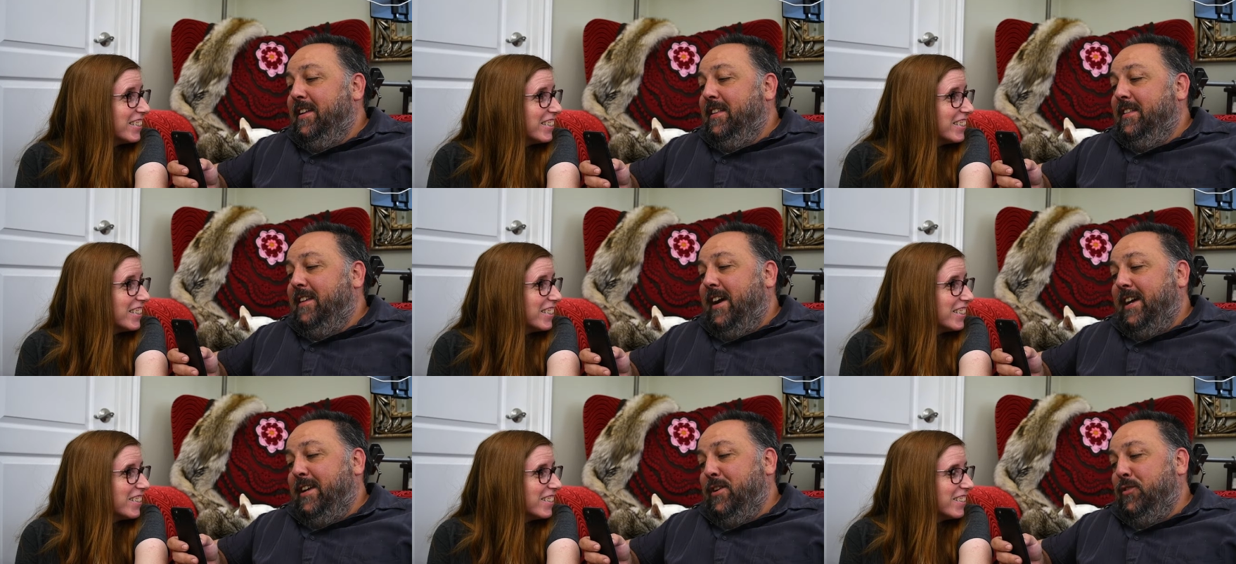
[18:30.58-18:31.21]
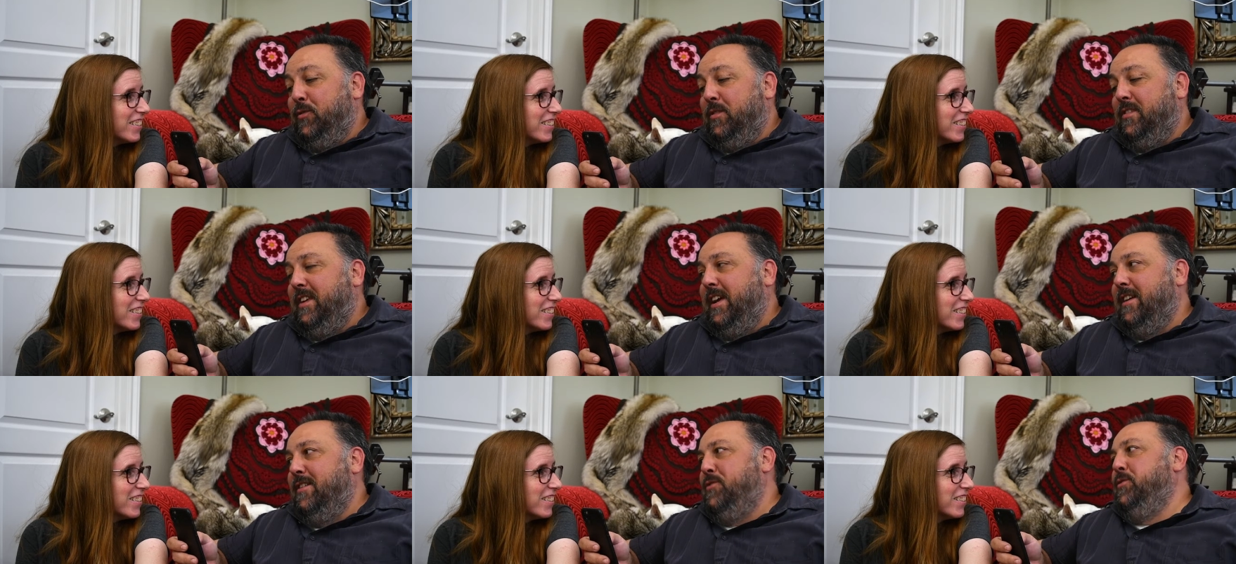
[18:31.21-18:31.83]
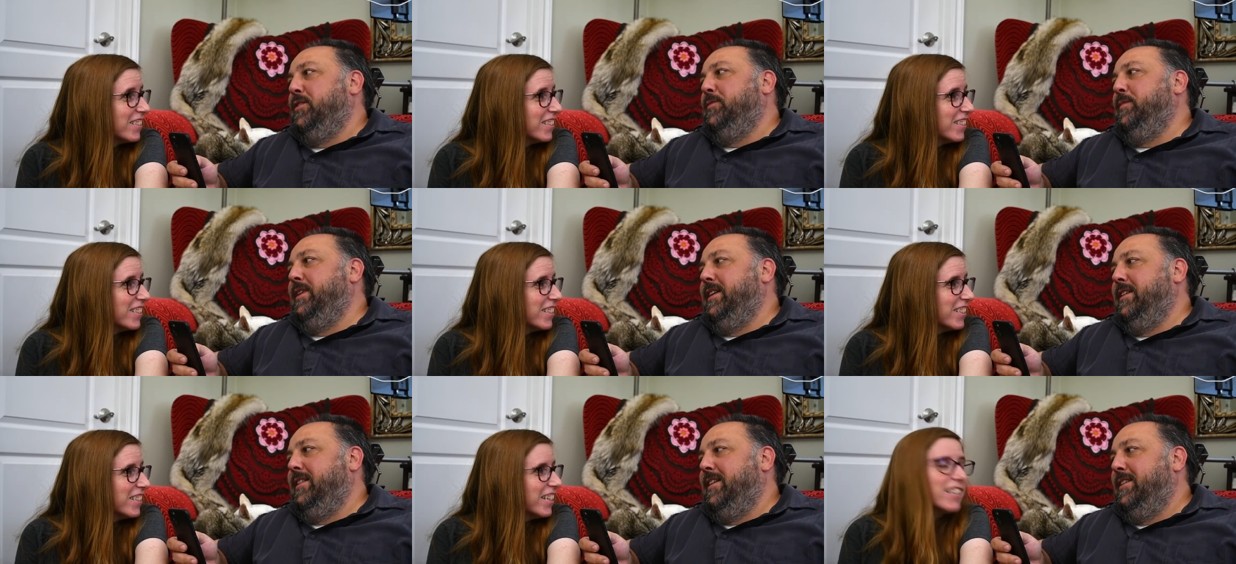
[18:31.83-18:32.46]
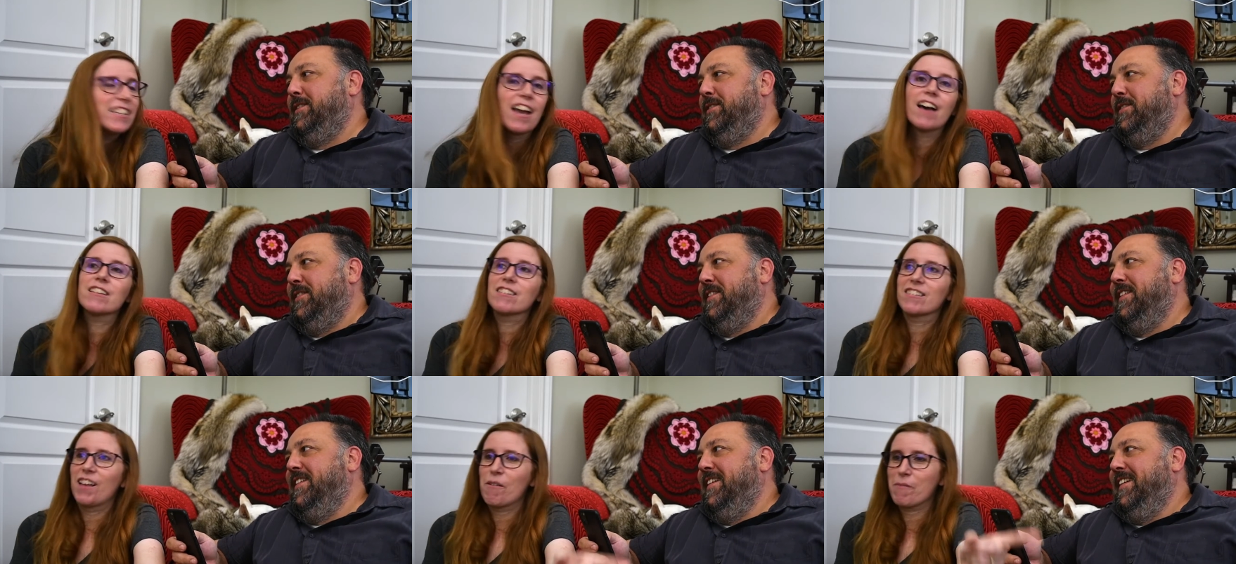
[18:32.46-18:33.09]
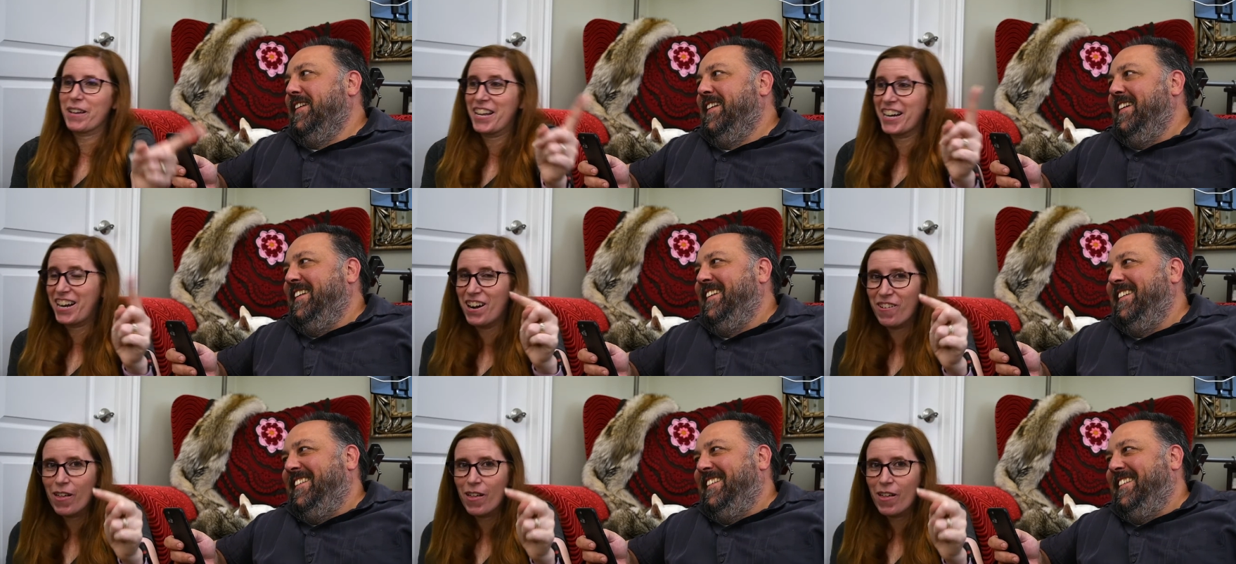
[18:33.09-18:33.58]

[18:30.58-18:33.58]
Speaker 1: Diagnose with scanner tool immediately.
Speaker 2: Yes, I'm gonna go.